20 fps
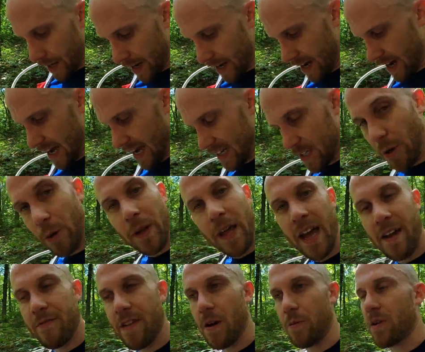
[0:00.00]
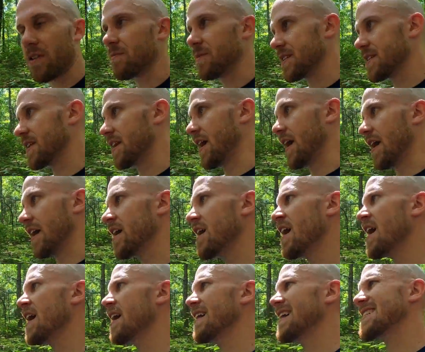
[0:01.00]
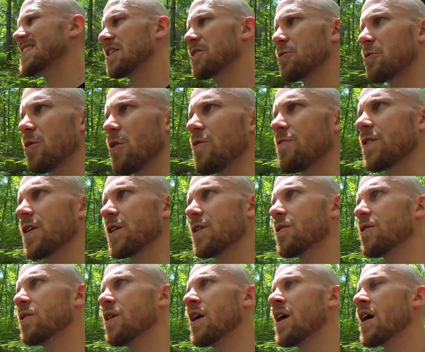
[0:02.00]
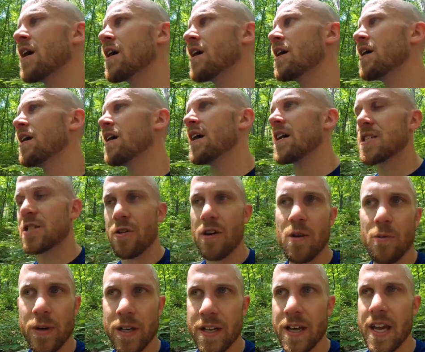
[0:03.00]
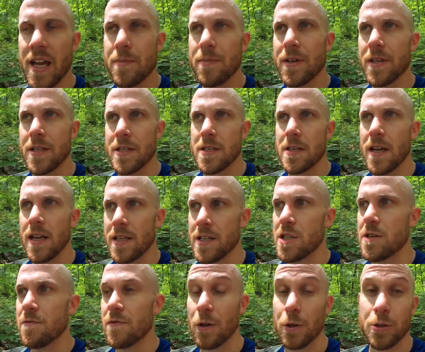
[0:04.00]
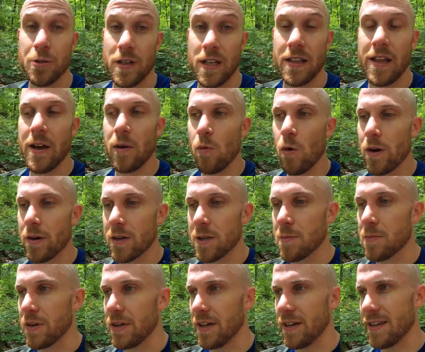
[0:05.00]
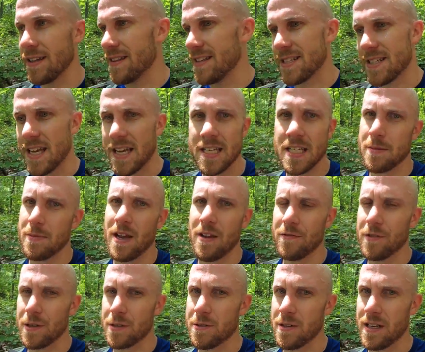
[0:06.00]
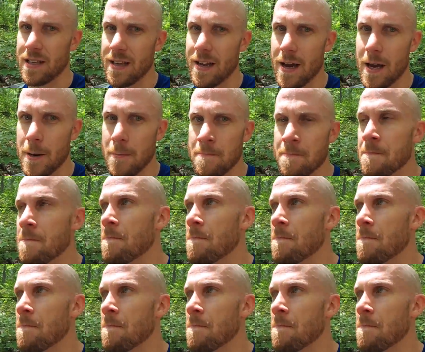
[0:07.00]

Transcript: I don't have that with me today. That's a little overkill. It's great when you're camping and filtering a lot of water, but in this case I'm not filtering a lot.